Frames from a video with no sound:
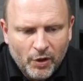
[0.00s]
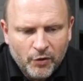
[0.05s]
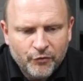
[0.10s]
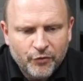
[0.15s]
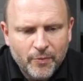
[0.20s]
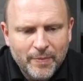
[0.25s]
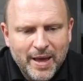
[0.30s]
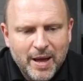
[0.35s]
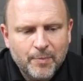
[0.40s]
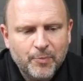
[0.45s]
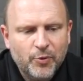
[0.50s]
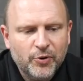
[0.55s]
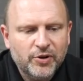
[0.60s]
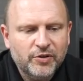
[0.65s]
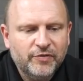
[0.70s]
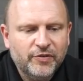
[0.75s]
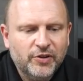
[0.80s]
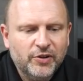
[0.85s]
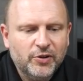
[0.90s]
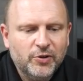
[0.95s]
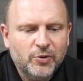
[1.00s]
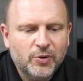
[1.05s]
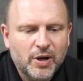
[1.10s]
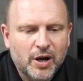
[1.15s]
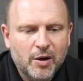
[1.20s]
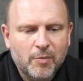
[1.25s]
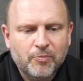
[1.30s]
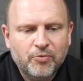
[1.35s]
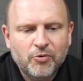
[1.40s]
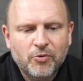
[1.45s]
From that point of view,
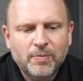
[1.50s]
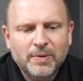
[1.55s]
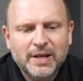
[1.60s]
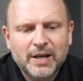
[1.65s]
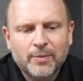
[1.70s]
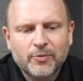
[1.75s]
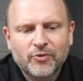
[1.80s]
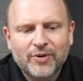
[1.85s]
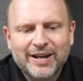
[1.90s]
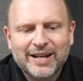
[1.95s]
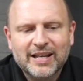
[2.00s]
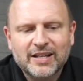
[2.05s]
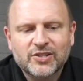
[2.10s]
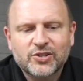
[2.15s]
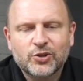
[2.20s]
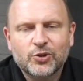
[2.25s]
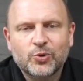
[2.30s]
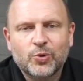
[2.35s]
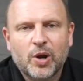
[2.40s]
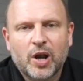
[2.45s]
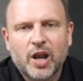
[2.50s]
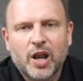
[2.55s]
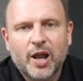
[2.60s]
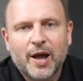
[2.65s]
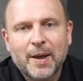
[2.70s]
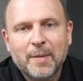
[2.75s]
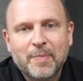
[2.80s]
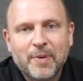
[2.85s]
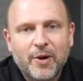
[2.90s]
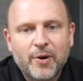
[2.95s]
I'll probably upgrade it to
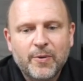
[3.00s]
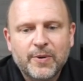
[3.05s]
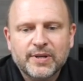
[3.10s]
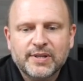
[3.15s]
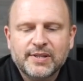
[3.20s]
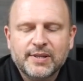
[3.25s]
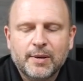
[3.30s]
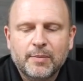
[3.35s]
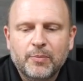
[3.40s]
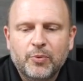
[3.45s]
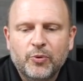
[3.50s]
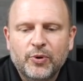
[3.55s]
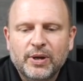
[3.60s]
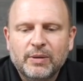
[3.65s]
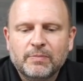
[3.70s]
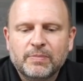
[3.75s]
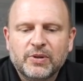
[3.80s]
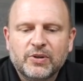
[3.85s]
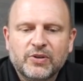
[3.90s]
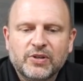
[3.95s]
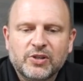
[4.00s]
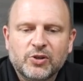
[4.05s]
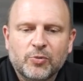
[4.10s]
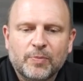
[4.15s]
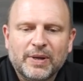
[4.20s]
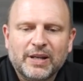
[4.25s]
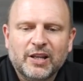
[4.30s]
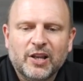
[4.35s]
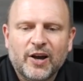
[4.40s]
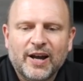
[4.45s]
LiPo at some point because it'll
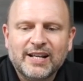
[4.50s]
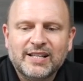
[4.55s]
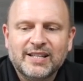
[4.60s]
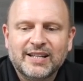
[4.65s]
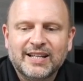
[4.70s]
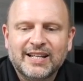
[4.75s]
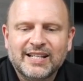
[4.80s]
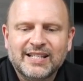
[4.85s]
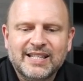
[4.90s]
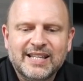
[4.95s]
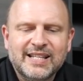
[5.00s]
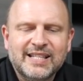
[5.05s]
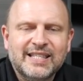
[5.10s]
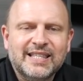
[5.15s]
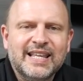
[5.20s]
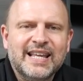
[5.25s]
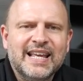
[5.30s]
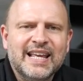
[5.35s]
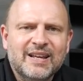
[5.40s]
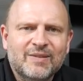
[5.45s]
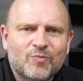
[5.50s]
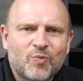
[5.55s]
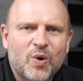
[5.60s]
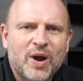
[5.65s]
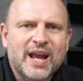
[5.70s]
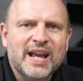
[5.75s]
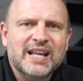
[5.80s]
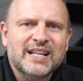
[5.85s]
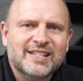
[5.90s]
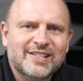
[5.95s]
be lighter, because this thing
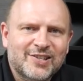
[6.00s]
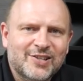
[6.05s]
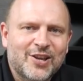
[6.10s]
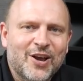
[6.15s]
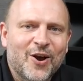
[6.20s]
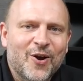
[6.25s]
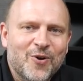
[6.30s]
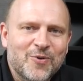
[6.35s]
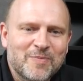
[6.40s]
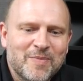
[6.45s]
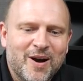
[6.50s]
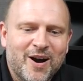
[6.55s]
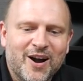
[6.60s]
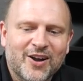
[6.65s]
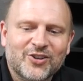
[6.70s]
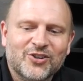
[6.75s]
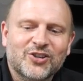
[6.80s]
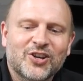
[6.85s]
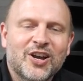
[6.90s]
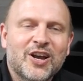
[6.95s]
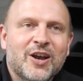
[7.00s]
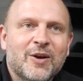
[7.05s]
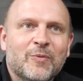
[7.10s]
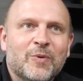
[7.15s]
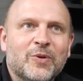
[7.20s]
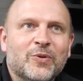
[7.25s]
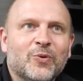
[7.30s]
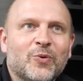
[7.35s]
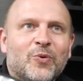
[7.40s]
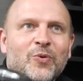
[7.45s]
weighs so much.
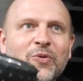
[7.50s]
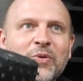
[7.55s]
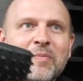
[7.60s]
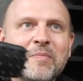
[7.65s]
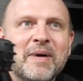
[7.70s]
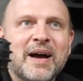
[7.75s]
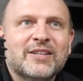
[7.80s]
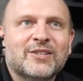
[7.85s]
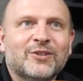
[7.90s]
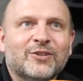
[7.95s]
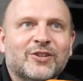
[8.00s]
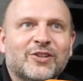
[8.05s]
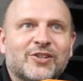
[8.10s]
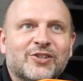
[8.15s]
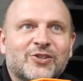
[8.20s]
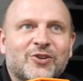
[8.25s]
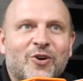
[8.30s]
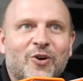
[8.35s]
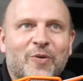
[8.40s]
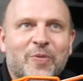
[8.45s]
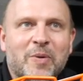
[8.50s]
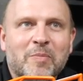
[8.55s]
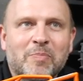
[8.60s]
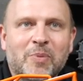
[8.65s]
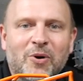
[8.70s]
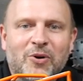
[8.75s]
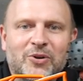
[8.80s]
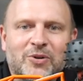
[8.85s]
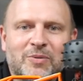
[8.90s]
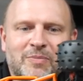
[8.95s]
With all the metal that's got on the
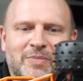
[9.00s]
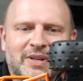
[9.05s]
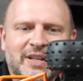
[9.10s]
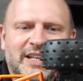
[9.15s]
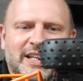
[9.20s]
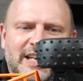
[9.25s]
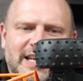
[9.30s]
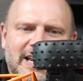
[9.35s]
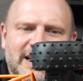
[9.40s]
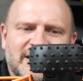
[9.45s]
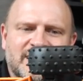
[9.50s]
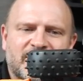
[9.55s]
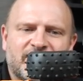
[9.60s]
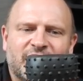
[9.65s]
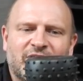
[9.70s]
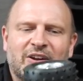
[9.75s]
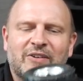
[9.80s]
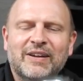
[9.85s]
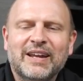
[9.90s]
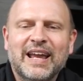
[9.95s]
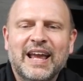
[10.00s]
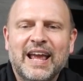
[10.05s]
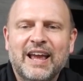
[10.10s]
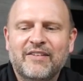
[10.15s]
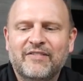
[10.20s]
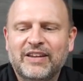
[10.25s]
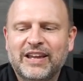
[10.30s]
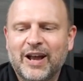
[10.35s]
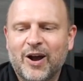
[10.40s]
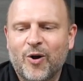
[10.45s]
bottom, it's a very
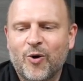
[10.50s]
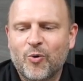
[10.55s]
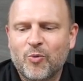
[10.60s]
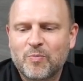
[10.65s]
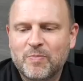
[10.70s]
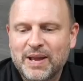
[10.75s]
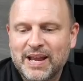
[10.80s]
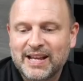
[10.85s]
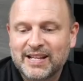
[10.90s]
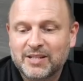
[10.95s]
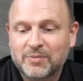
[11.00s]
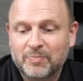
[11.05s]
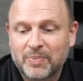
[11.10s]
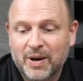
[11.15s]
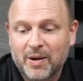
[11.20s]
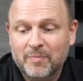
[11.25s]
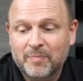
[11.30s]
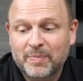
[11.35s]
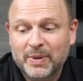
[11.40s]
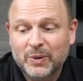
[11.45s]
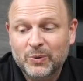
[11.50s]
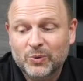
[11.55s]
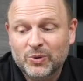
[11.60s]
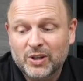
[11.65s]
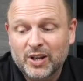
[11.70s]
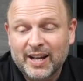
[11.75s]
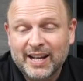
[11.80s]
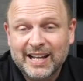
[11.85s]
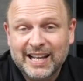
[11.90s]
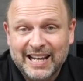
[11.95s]
heavy old beast, but built
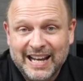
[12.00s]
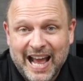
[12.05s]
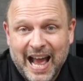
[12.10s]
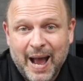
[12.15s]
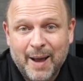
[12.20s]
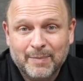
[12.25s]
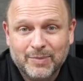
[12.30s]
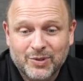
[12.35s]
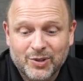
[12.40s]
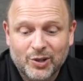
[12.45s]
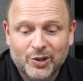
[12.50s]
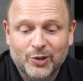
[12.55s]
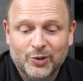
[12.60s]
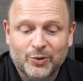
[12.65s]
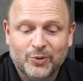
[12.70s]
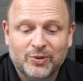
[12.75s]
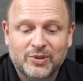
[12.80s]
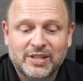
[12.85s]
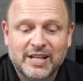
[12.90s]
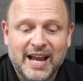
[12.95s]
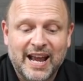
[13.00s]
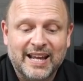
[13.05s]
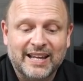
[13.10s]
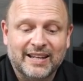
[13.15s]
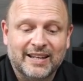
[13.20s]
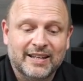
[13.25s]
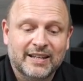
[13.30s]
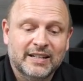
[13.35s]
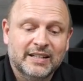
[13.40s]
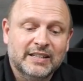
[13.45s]
like an absolute
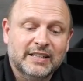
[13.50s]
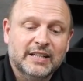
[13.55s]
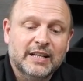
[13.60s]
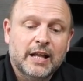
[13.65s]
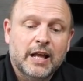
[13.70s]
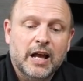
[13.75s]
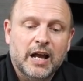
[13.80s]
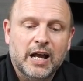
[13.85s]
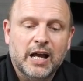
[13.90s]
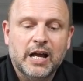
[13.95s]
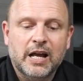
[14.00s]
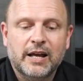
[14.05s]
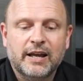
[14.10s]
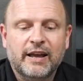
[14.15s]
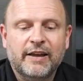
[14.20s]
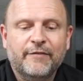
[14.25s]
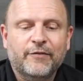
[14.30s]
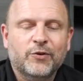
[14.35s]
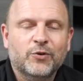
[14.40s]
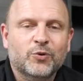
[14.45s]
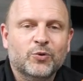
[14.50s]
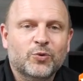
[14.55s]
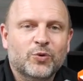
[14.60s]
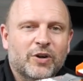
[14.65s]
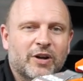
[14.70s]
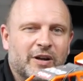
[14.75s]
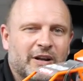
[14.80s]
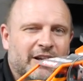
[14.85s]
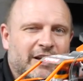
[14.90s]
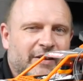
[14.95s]
tank. Uh, if
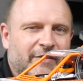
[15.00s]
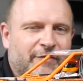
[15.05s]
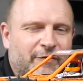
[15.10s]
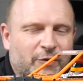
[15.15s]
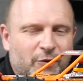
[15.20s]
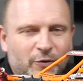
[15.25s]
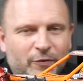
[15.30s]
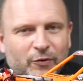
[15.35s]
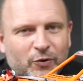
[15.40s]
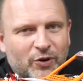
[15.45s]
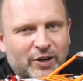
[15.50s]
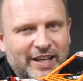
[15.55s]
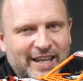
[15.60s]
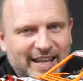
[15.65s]
you're, if you've got a